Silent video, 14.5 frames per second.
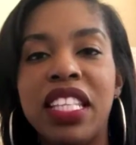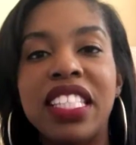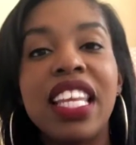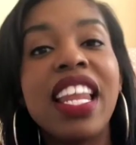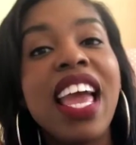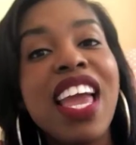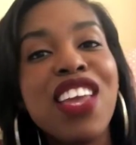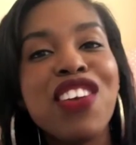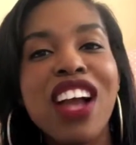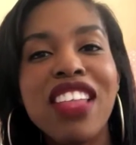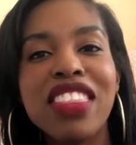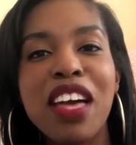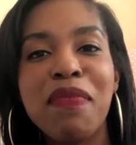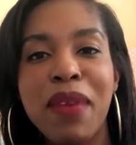me and said, hey, you
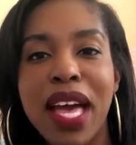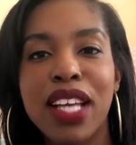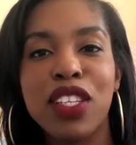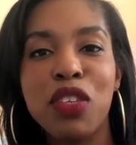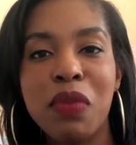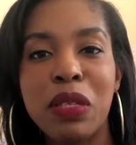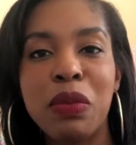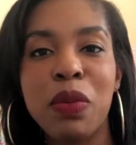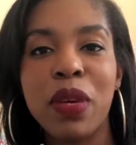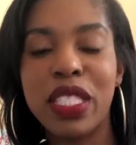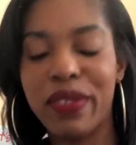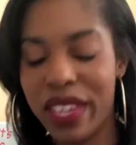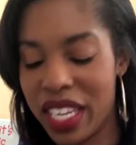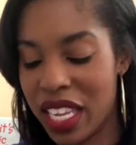got that bag, you must be
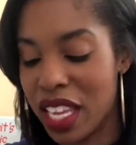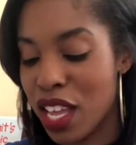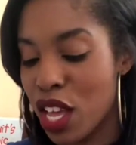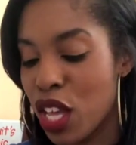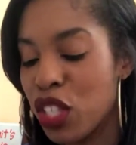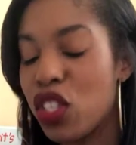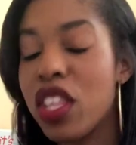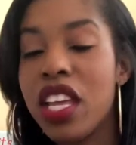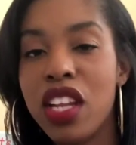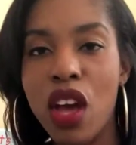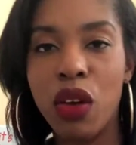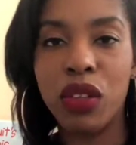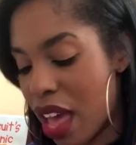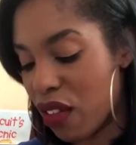breastfeeding. So they
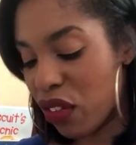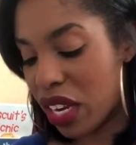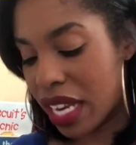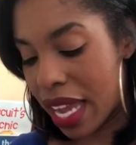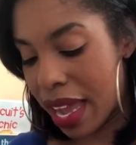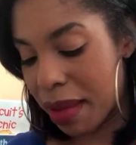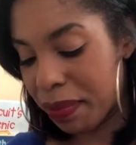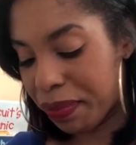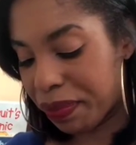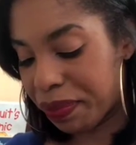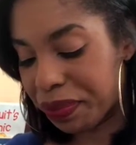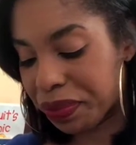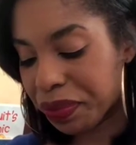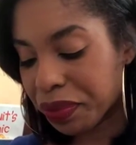know. Every day,
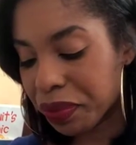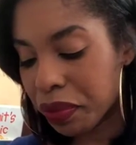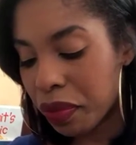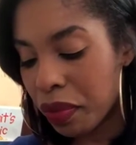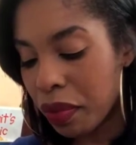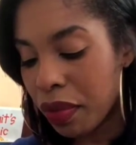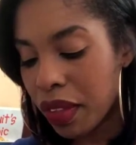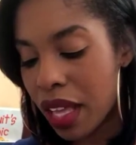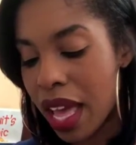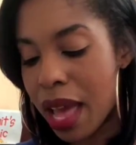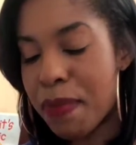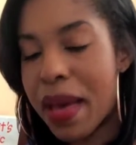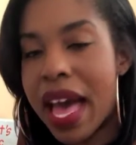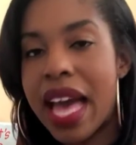
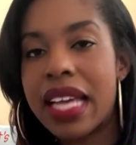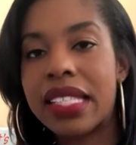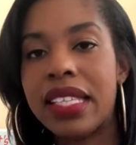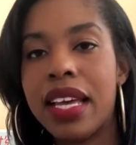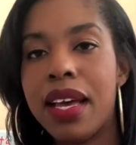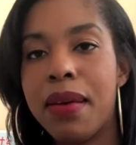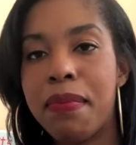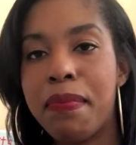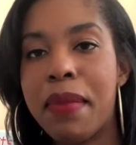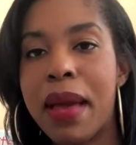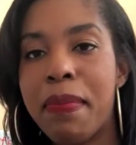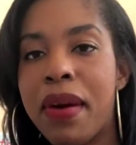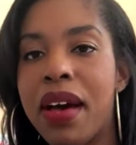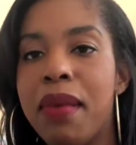I packed up
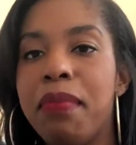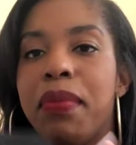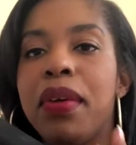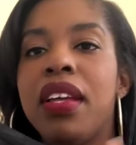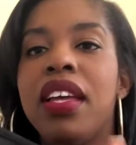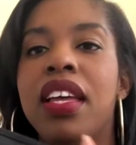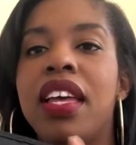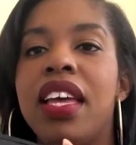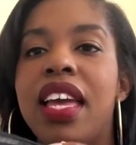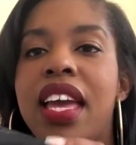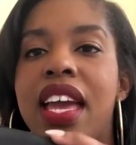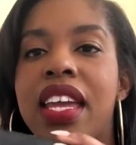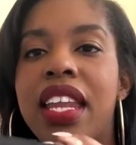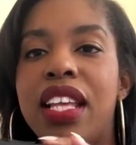my pump,
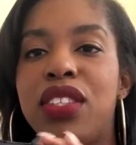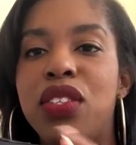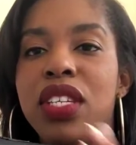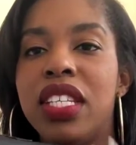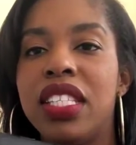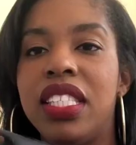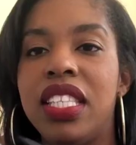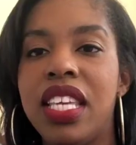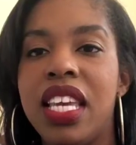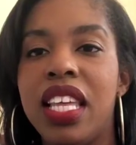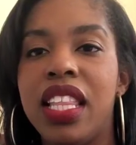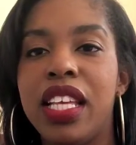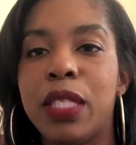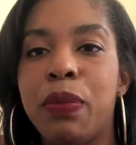and as you can see,
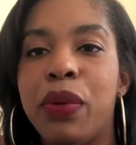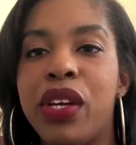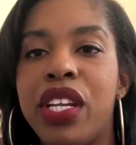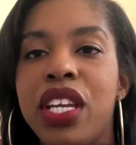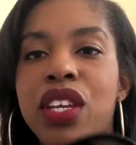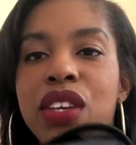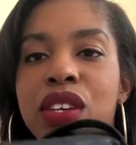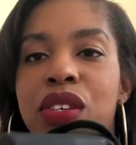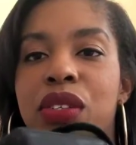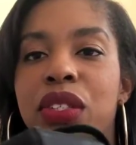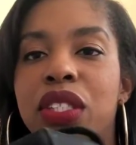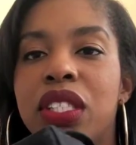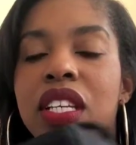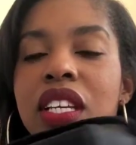it looks pretty
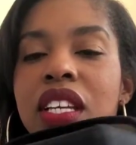used.